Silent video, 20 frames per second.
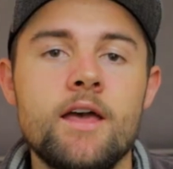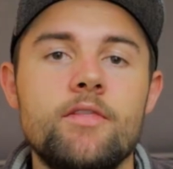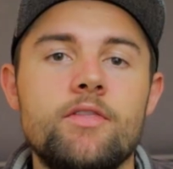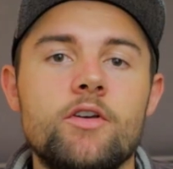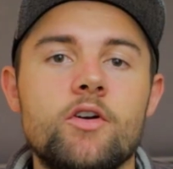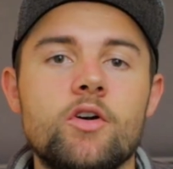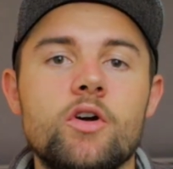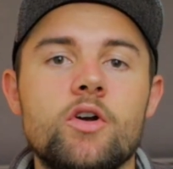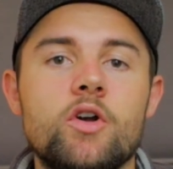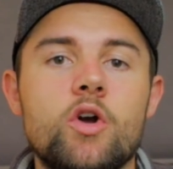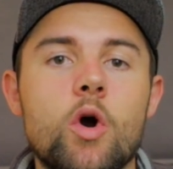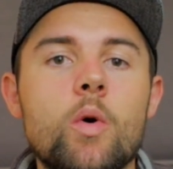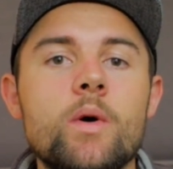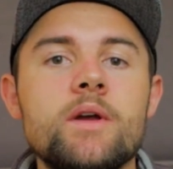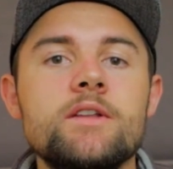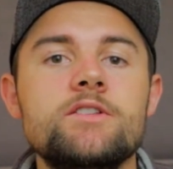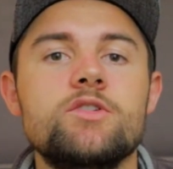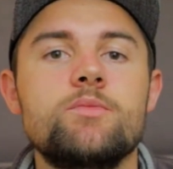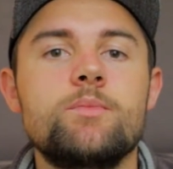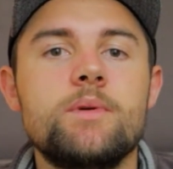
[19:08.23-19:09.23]
There are
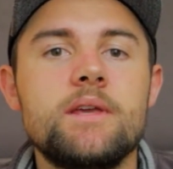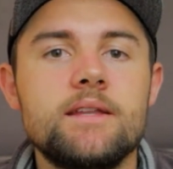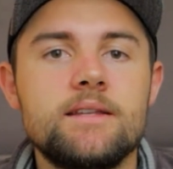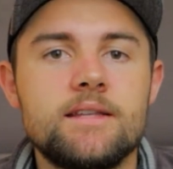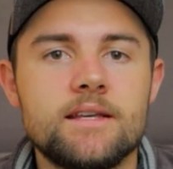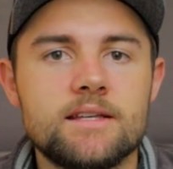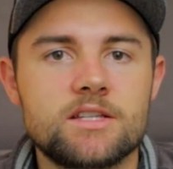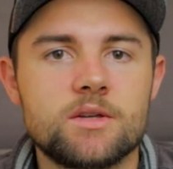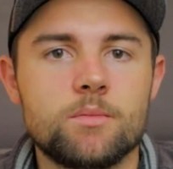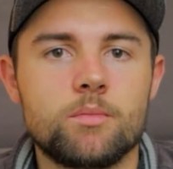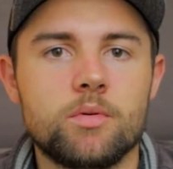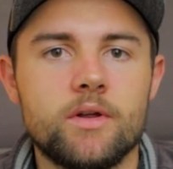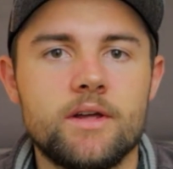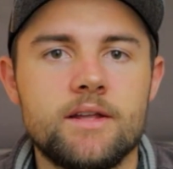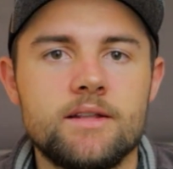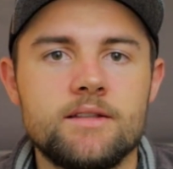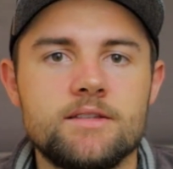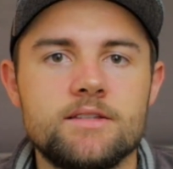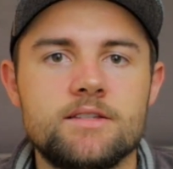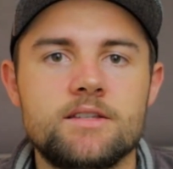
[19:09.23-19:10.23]
going to be
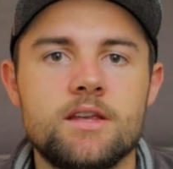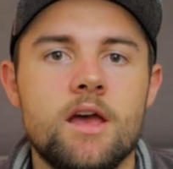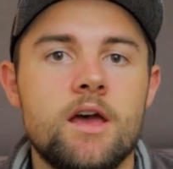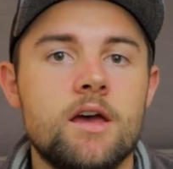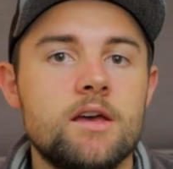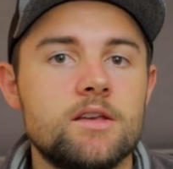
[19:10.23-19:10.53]
disciplines